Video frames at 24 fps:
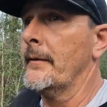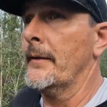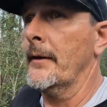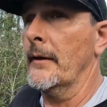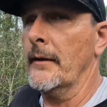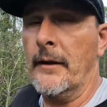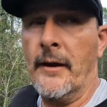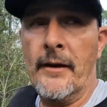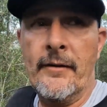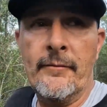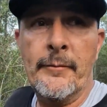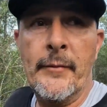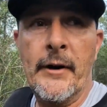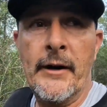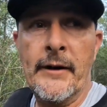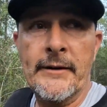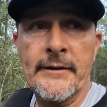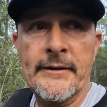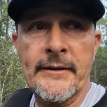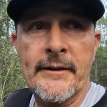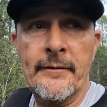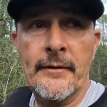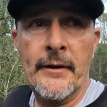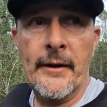The love
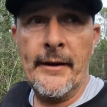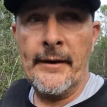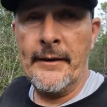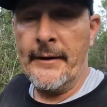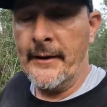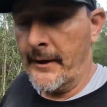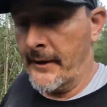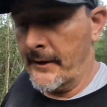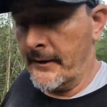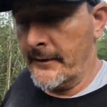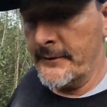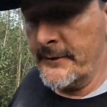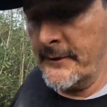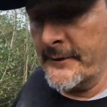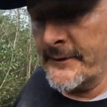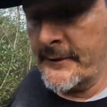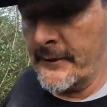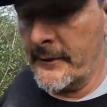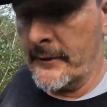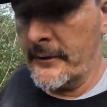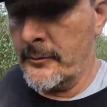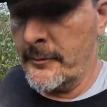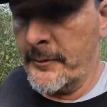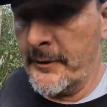bugs have laid down just
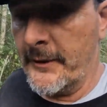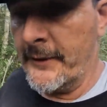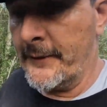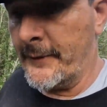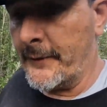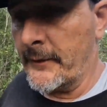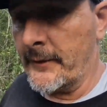a little bit.